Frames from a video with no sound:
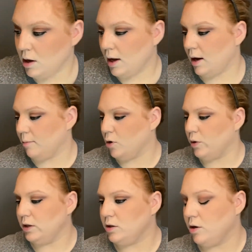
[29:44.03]
I'm
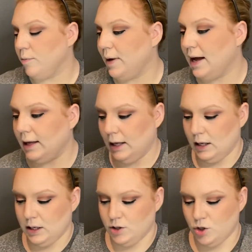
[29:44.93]
going to go back
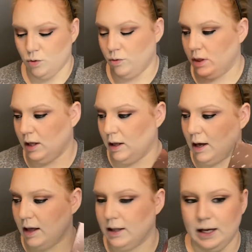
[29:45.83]
into the
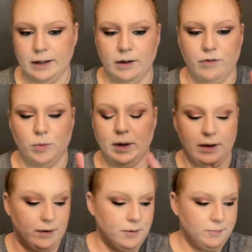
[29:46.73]
I Think I Love You
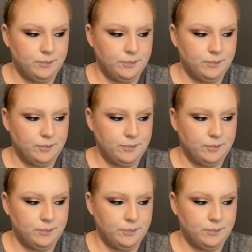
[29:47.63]
palette.